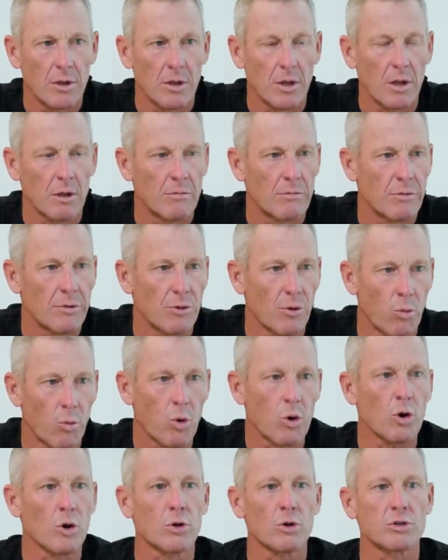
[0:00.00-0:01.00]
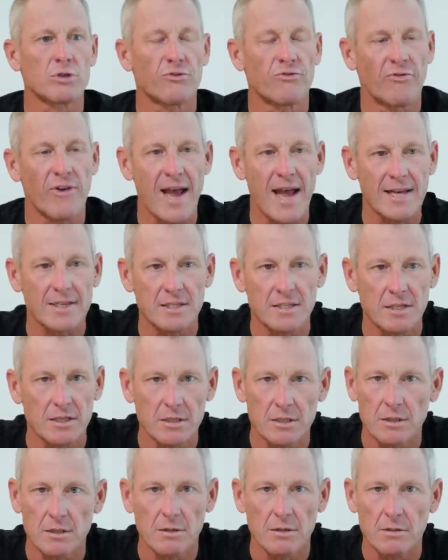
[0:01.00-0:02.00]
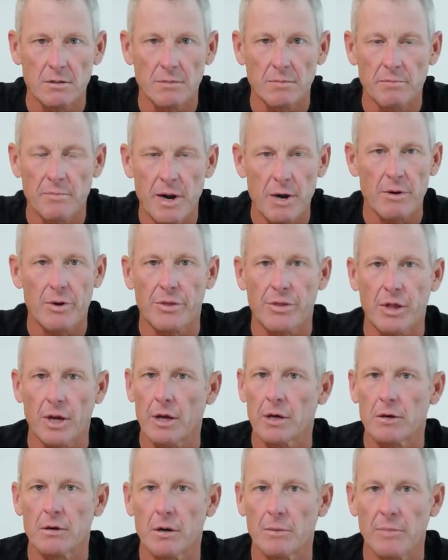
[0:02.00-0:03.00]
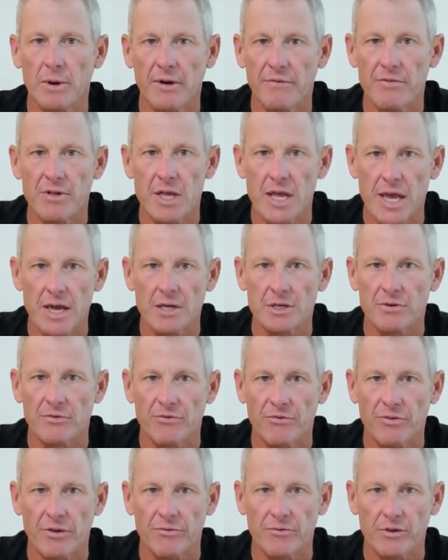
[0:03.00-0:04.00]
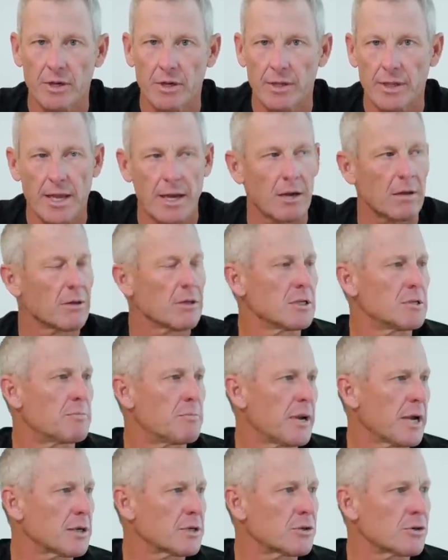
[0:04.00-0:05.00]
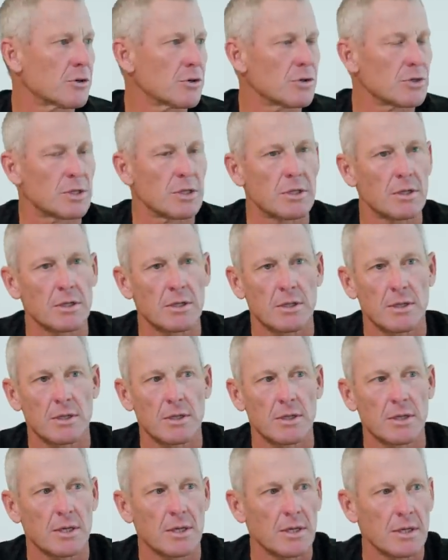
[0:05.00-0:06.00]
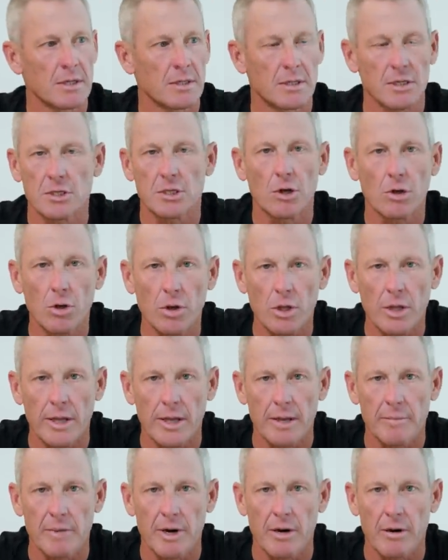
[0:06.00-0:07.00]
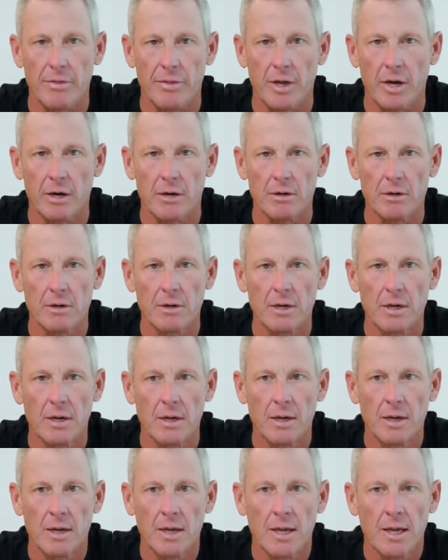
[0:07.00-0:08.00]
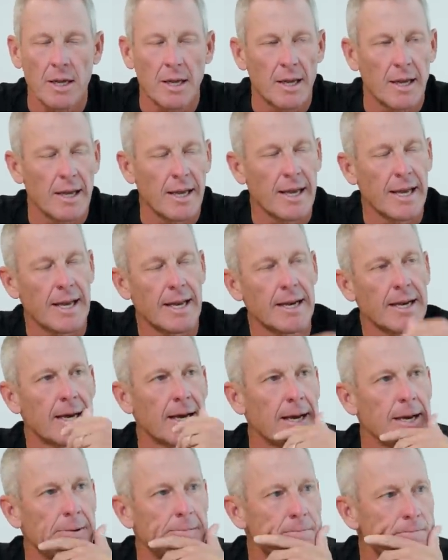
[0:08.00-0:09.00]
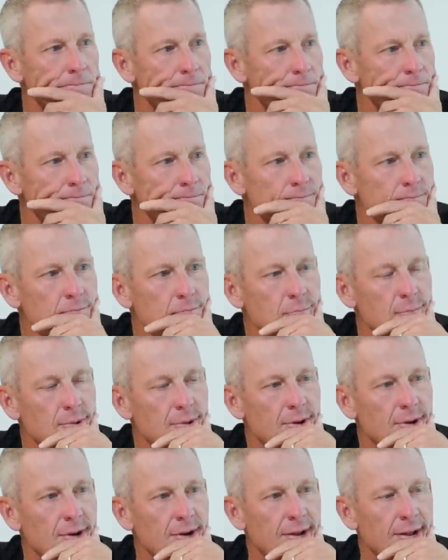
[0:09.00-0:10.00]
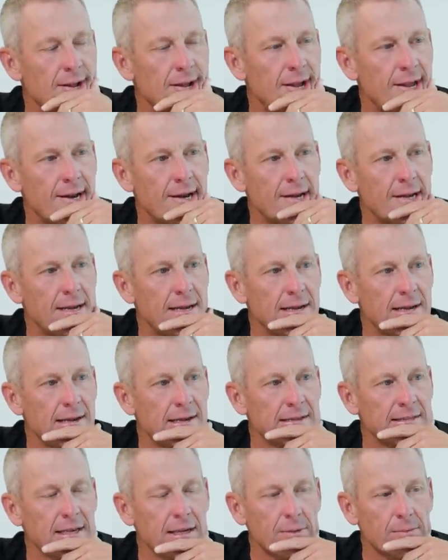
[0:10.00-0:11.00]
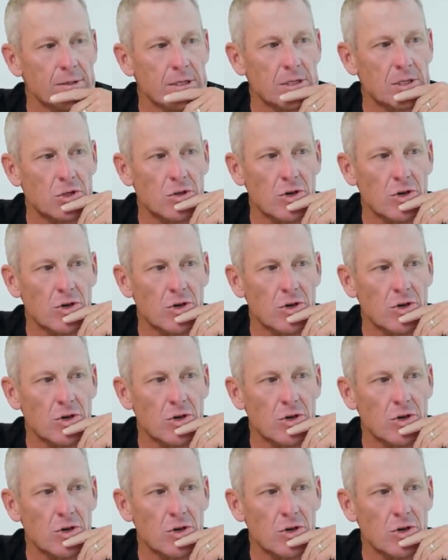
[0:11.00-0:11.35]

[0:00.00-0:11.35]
uh, the world's fastest marathoner above the age of 50. And they had all these pictures, and, the, and the, it doesn't look like a marathoner. And, um, and, and as I was